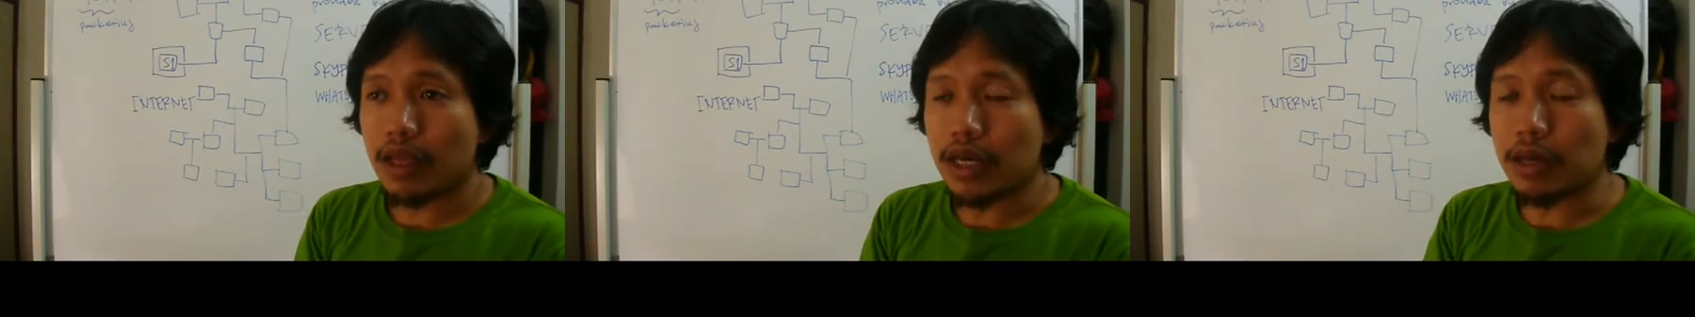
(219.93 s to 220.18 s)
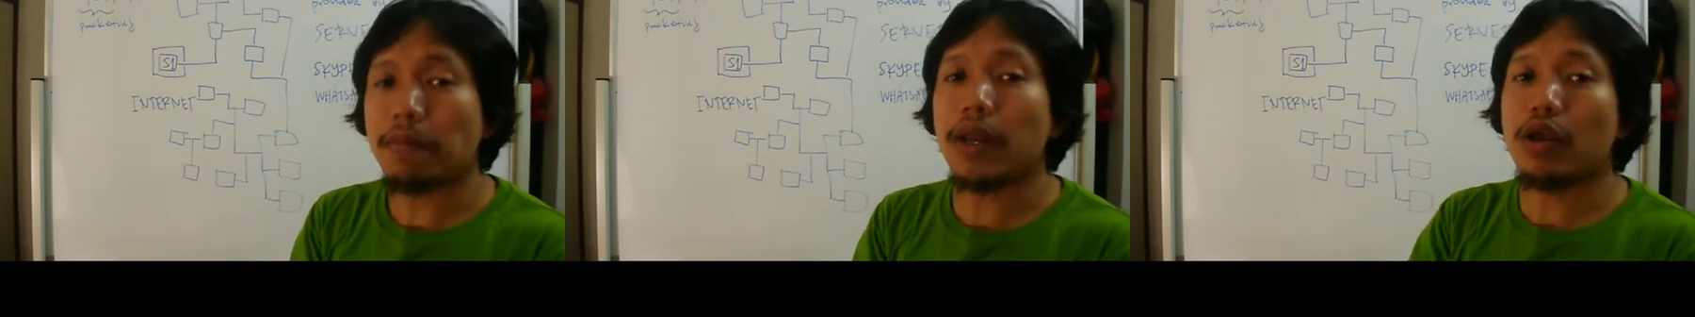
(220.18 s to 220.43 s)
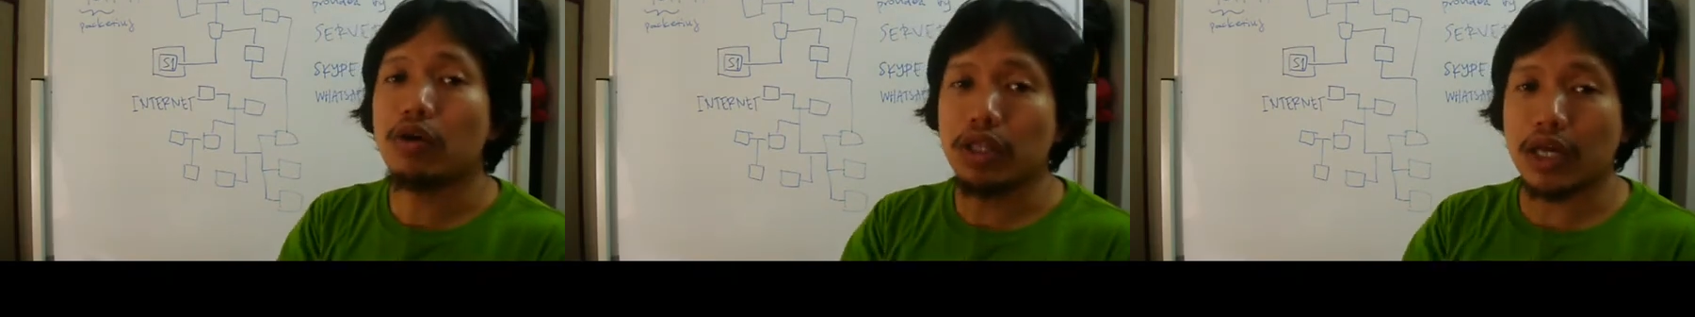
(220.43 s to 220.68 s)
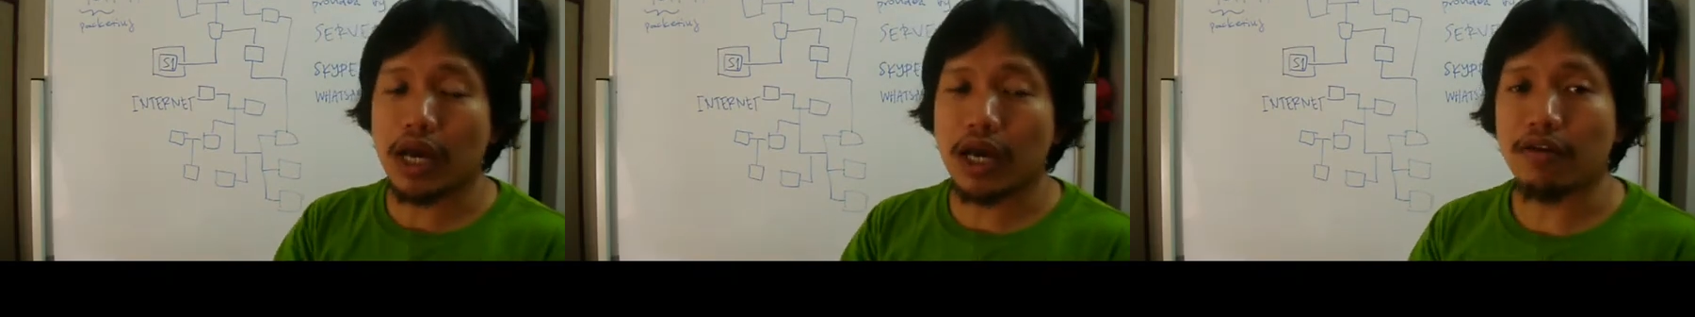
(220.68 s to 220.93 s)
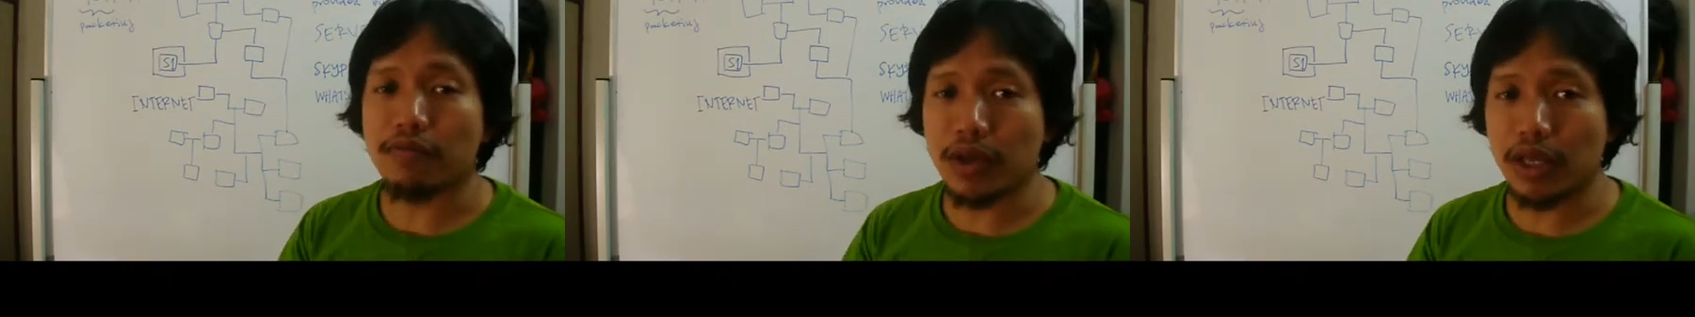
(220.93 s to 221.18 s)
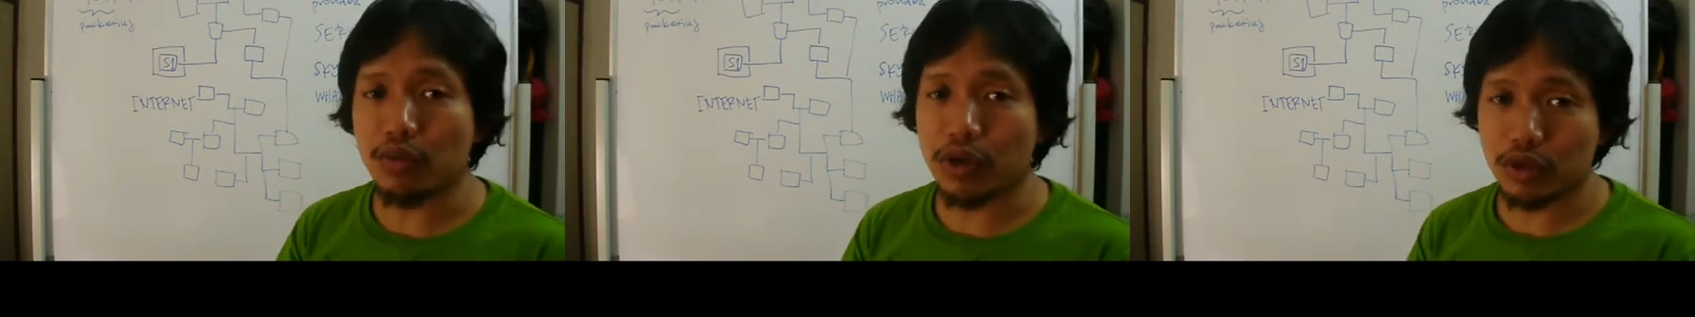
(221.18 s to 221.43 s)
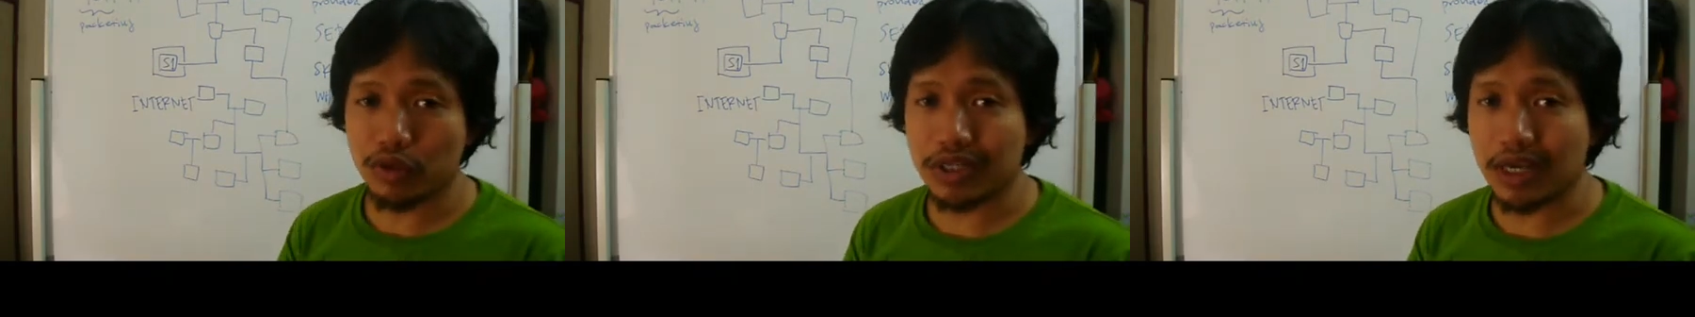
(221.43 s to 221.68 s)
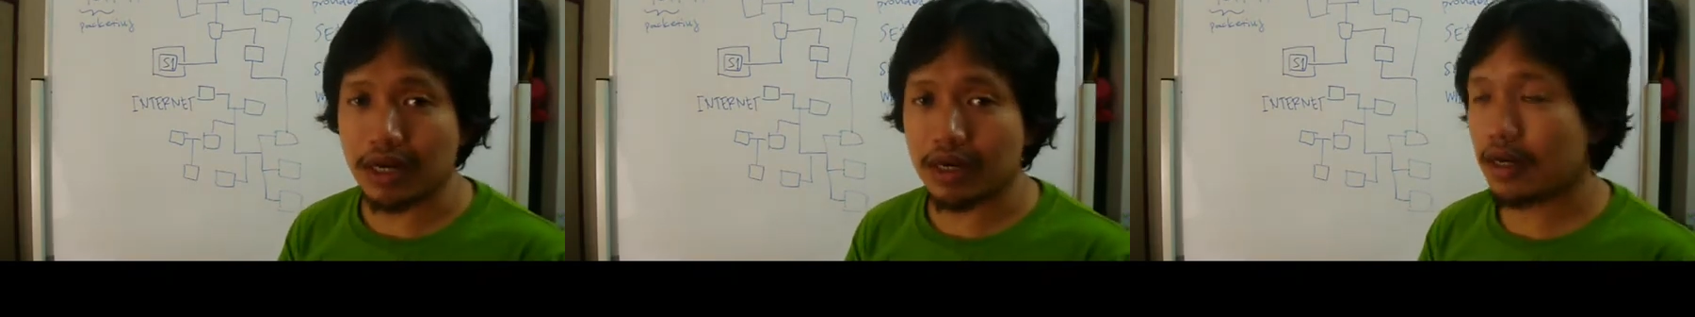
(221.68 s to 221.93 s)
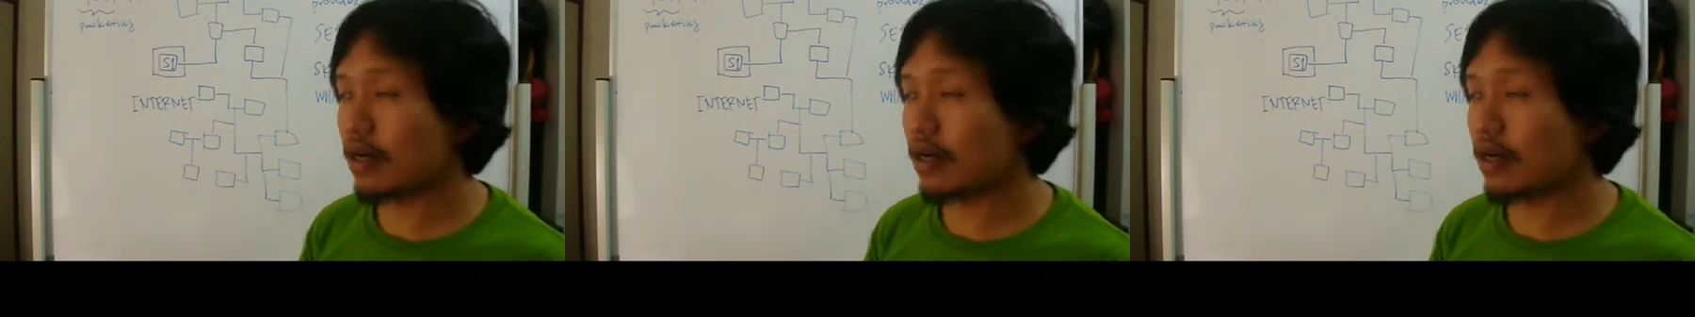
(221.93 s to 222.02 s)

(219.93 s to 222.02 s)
depending on the kind of mail you want to send,